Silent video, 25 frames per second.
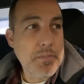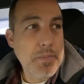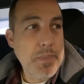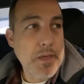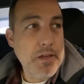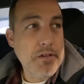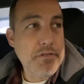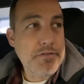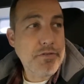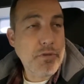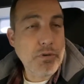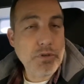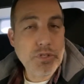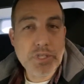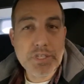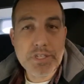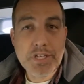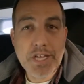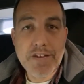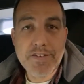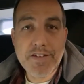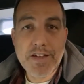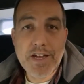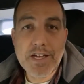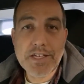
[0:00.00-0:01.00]

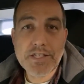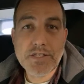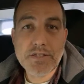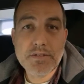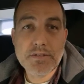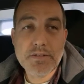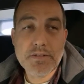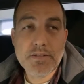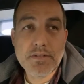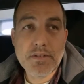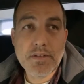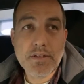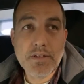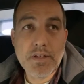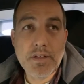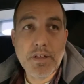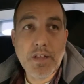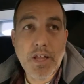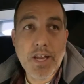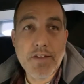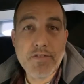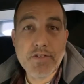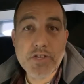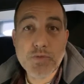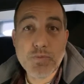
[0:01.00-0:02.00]
Unfortunately, a
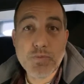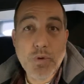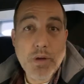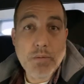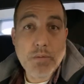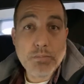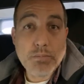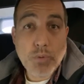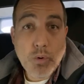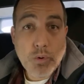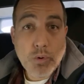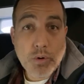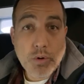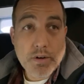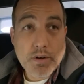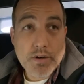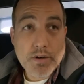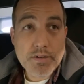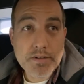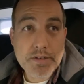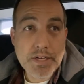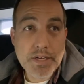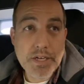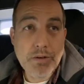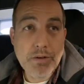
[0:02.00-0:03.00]
lot of us want more.
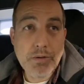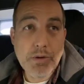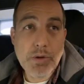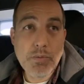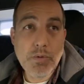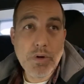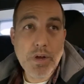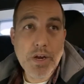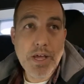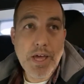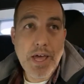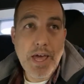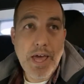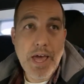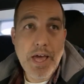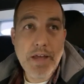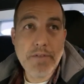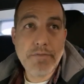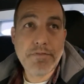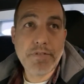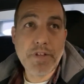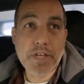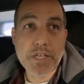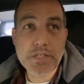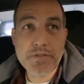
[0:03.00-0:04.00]
You know, we want to
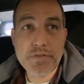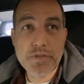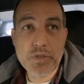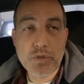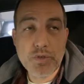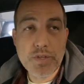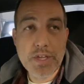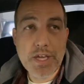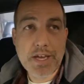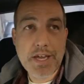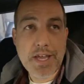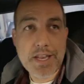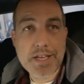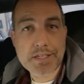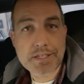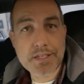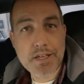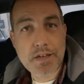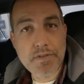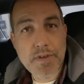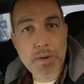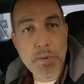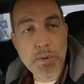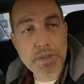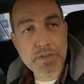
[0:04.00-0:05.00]
add flex fuel and that kind of
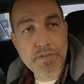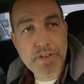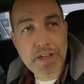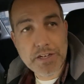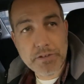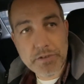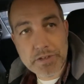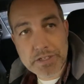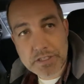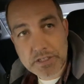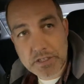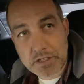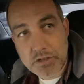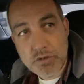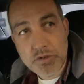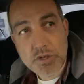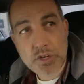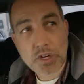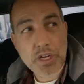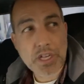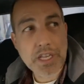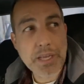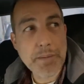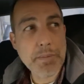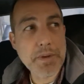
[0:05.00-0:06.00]
stuff. And with the factory ECU,
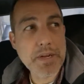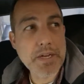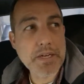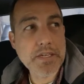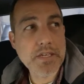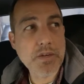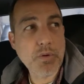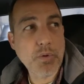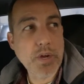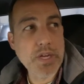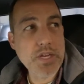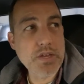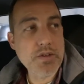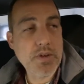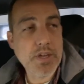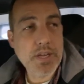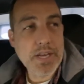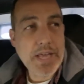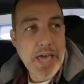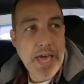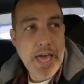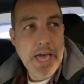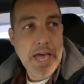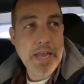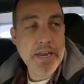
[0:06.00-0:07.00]
you're limited to what you
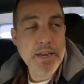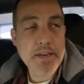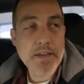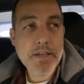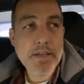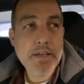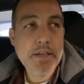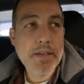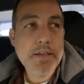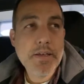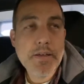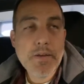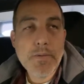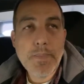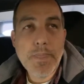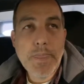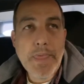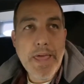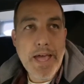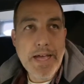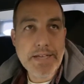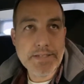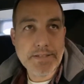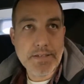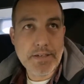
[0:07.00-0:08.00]
can add
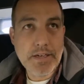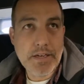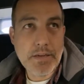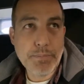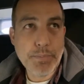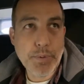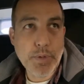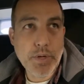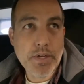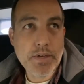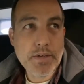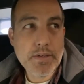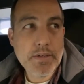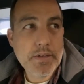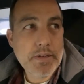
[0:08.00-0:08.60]
as an input.